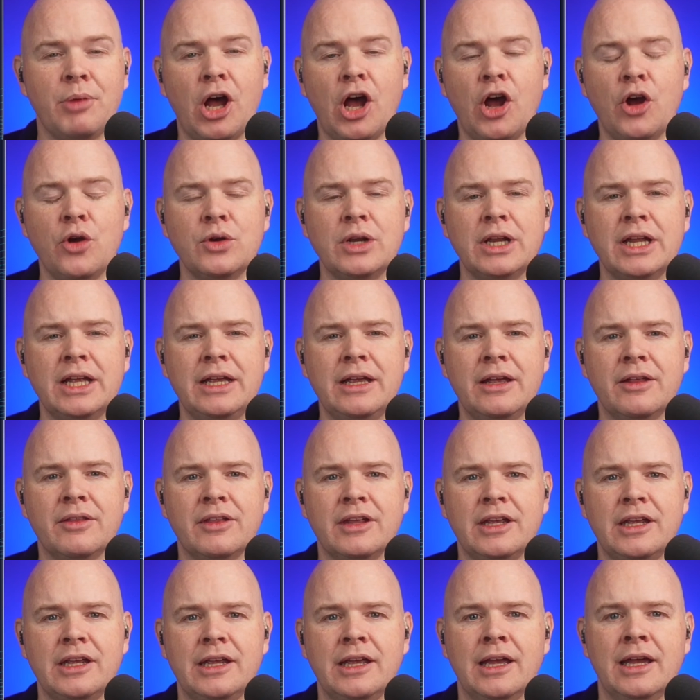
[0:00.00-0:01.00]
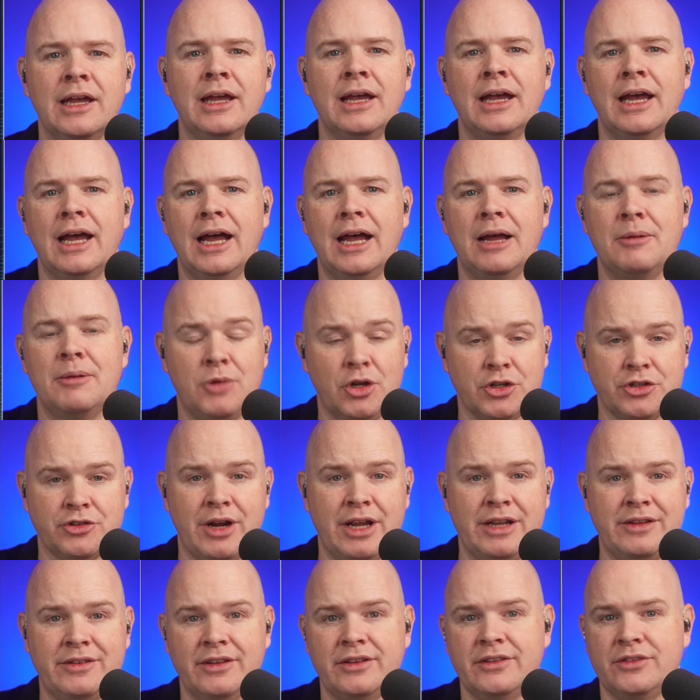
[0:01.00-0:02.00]
But only the
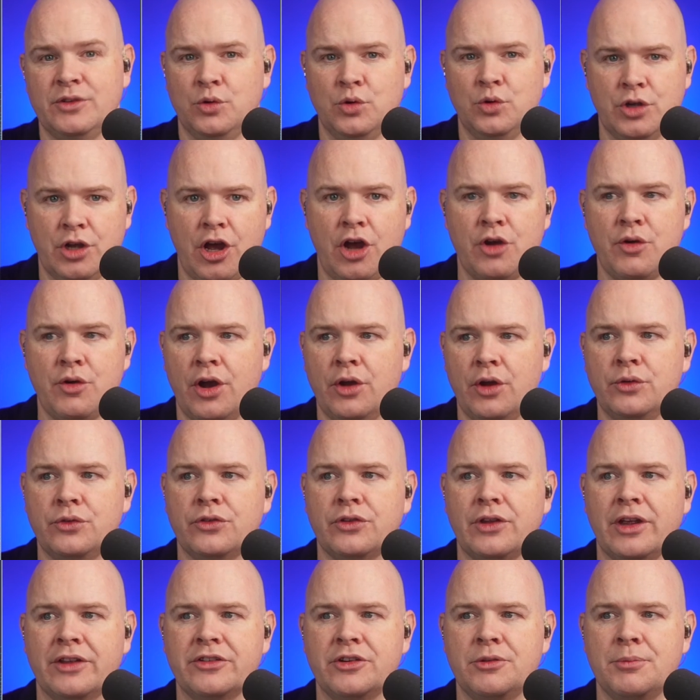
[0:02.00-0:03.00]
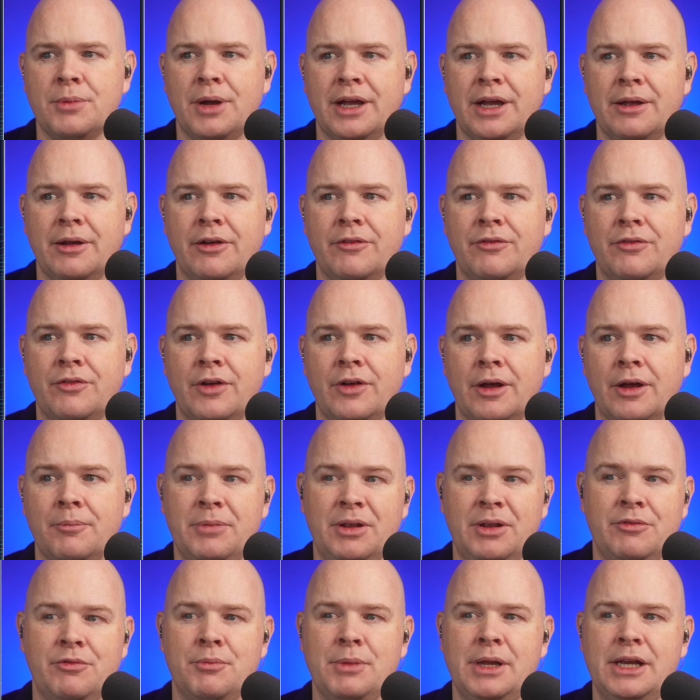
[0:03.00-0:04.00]
moderators or co-hosts, as you might
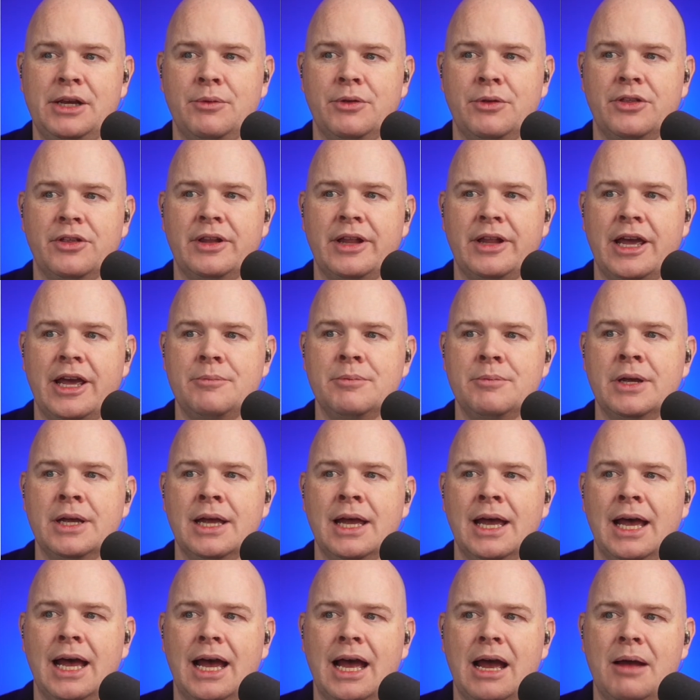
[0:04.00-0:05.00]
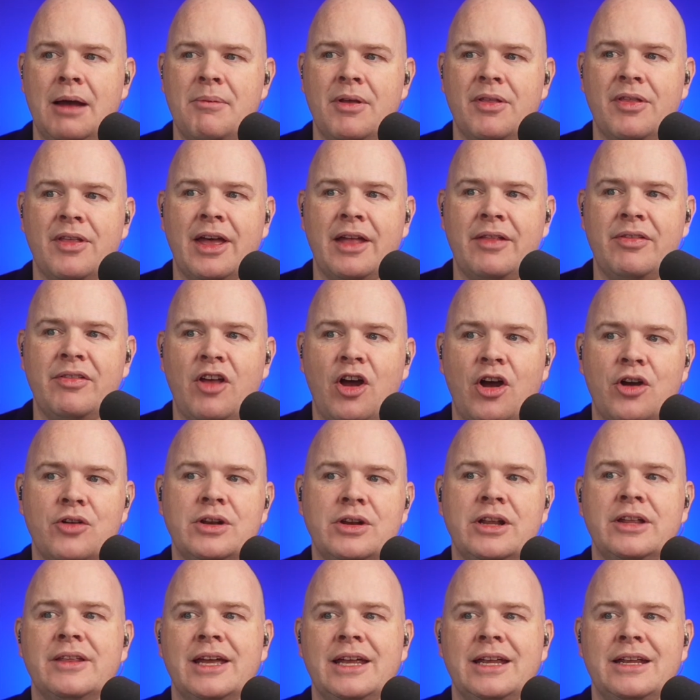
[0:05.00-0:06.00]
have be familiar with the name, then
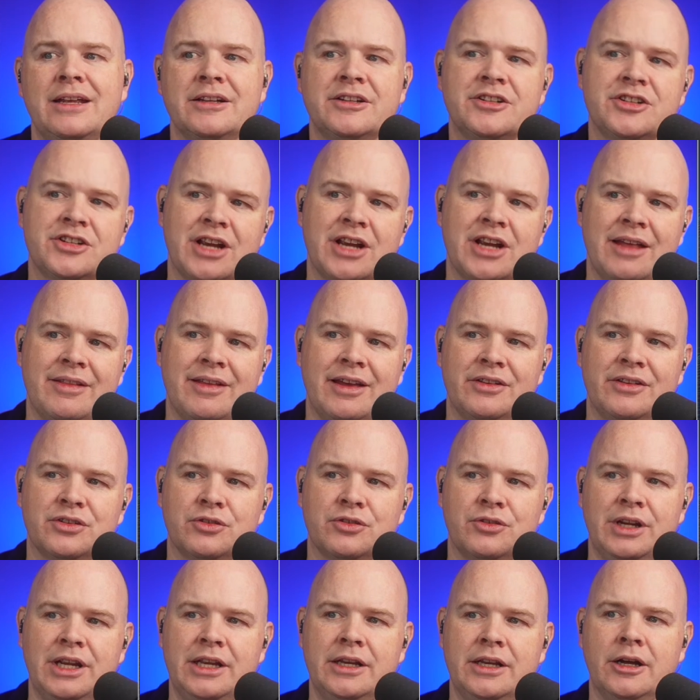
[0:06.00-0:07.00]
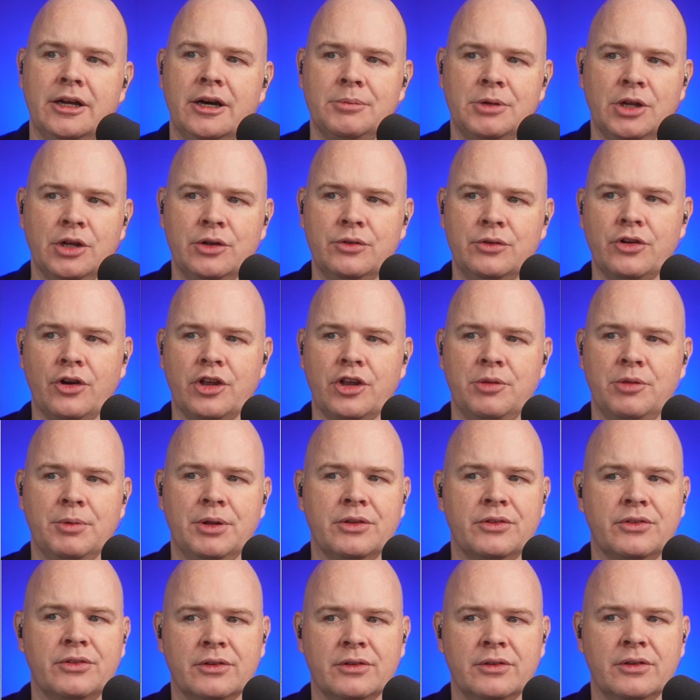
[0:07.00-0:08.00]
only they can share their screen, upload
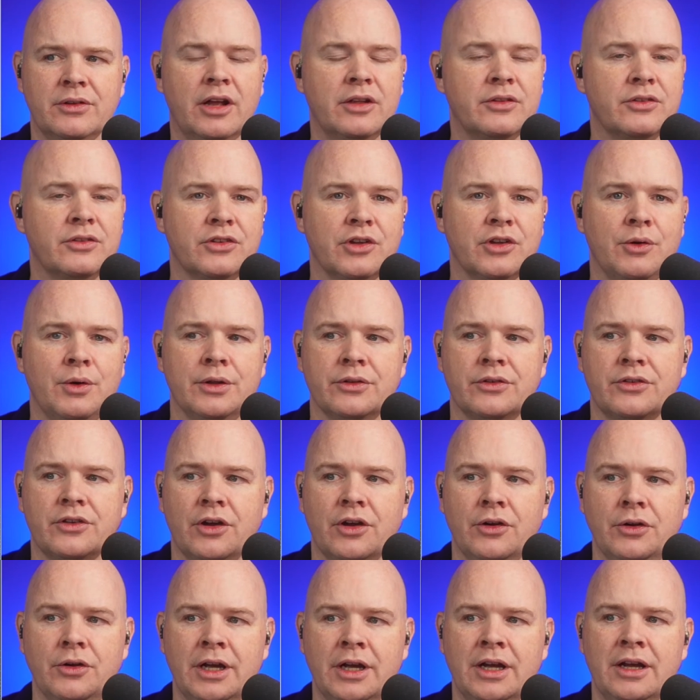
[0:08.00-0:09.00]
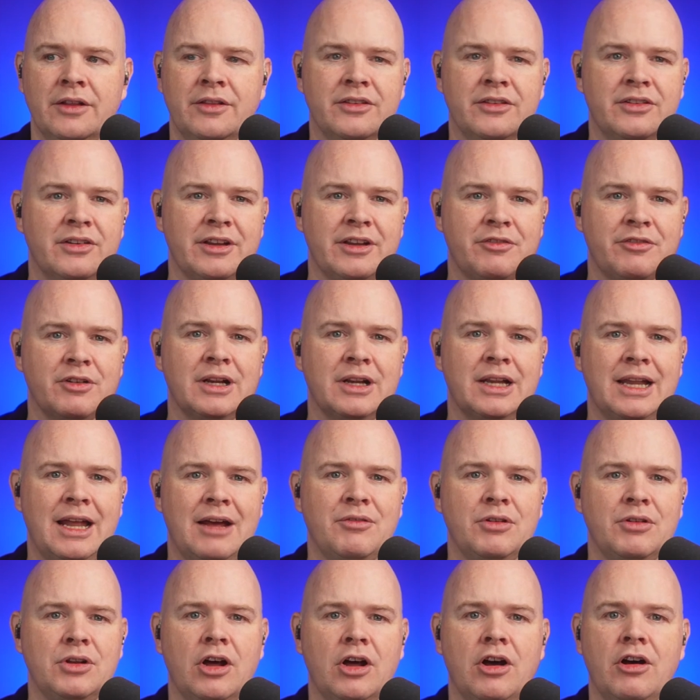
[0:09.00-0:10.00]
documents, and so on. So there's a different
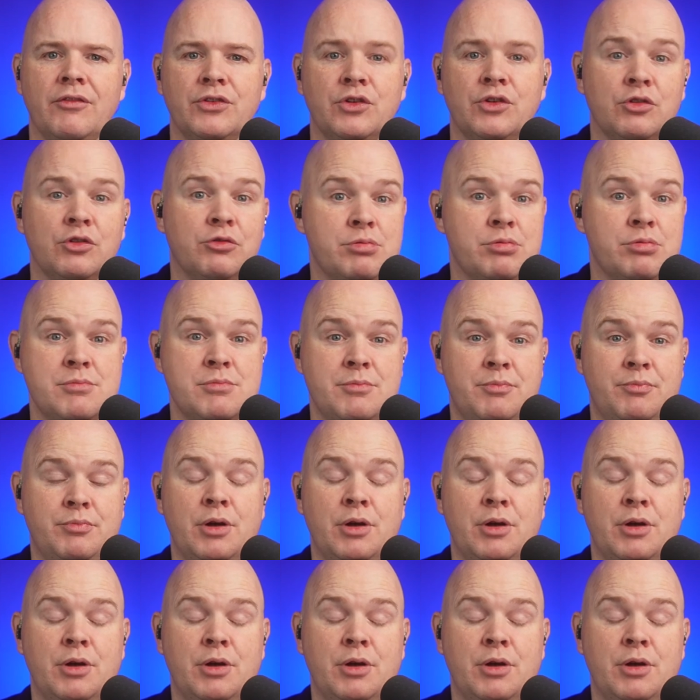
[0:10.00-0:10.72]
level of sort of